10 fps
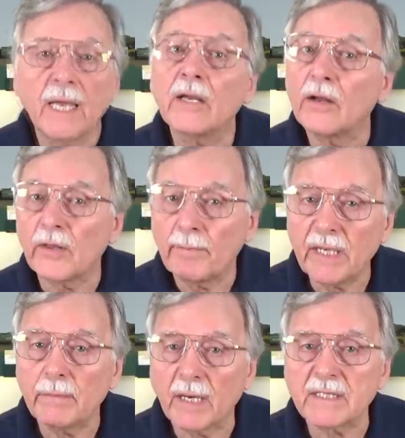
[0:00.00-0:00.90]
And on the
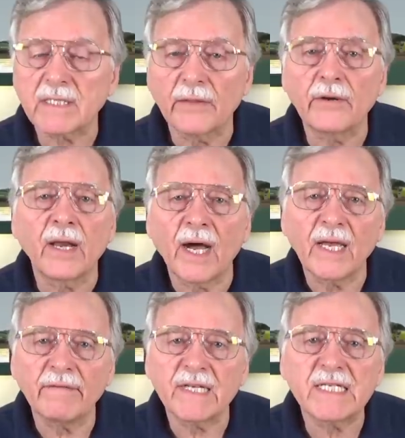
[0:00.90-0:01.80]
Piedmont Southern,
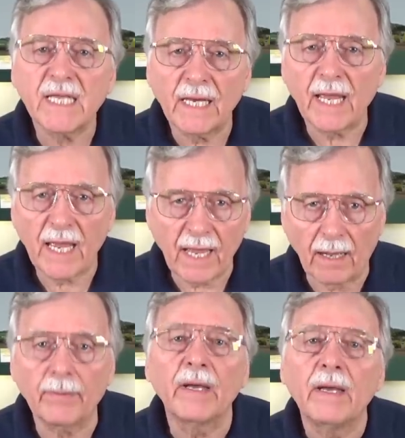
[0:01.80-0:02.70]
I have a
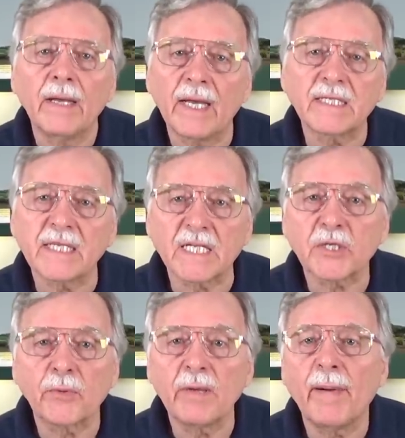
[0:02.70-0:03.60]
10-amp
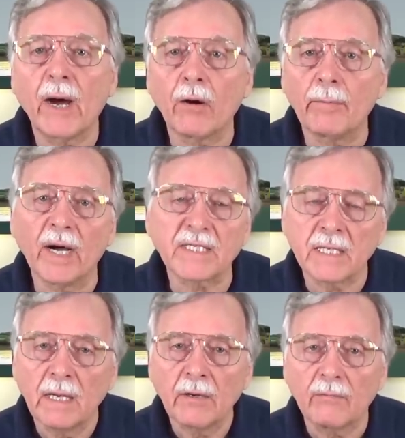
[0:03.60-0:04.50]
accessory power bus
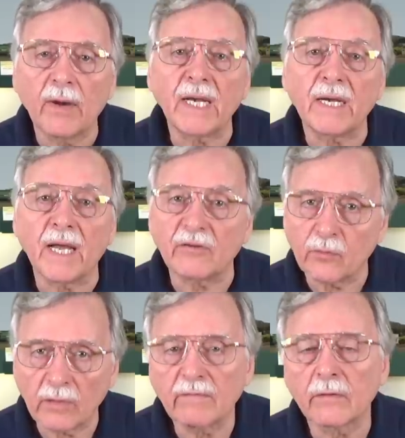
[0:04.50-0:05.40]
rated at
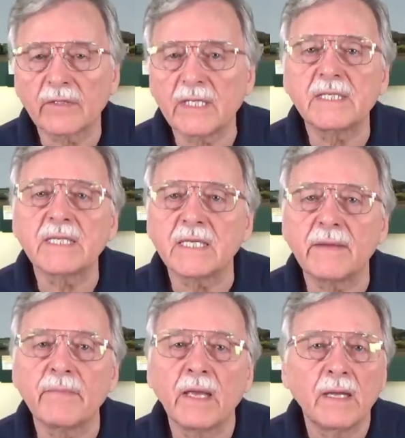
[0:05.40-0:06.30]
12-volt
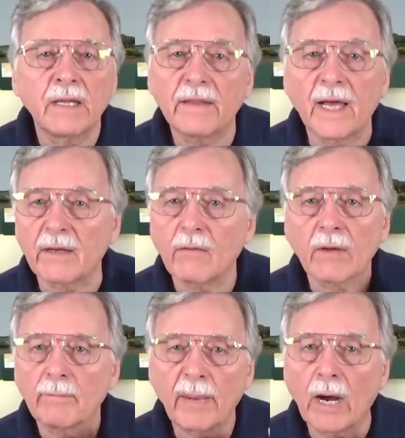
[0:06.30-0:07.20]
DC that
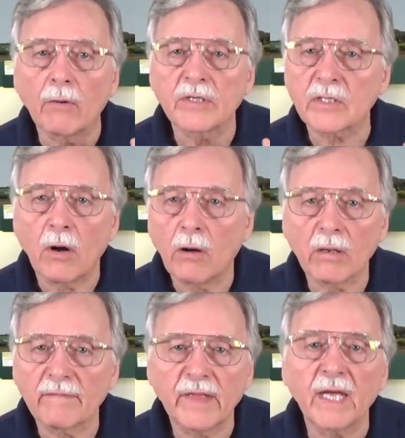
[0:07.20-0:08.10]
powers
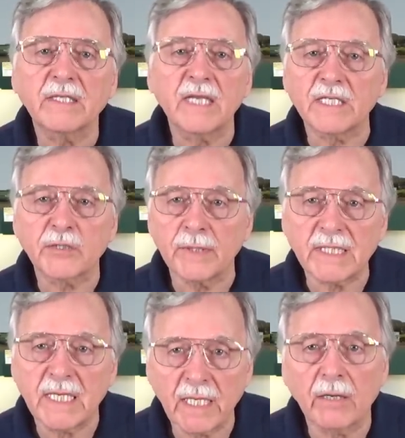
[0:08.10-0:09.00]
all of the
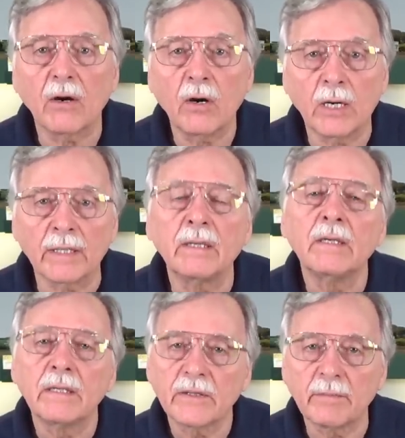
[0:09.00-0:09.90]
accessories here on
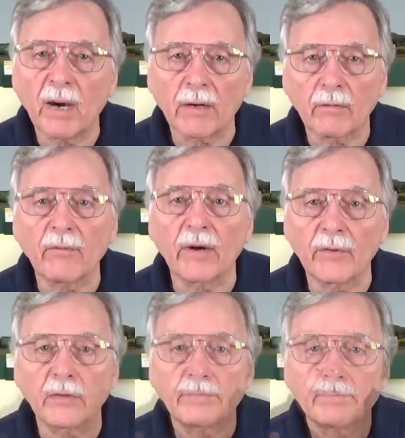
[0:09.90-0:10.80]
the model
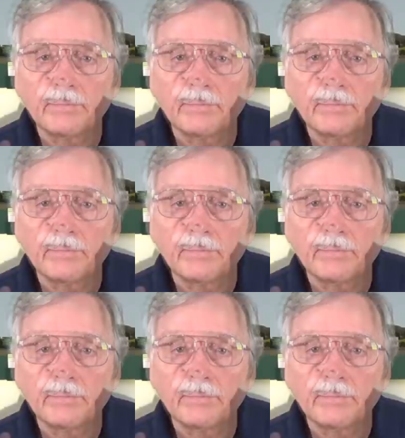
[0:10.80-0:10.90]
railroad.